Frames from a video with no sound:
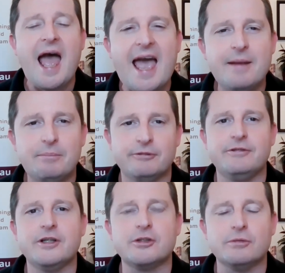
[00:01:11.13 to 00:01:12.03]
and
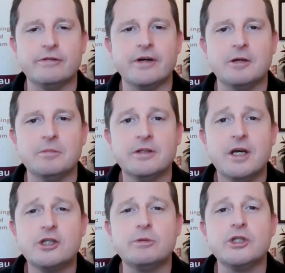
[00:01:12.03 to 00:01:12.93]
professional
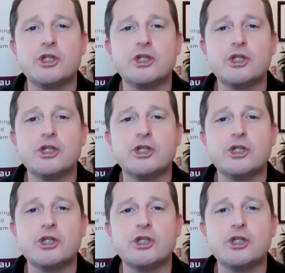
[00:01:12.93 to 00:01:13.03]
development to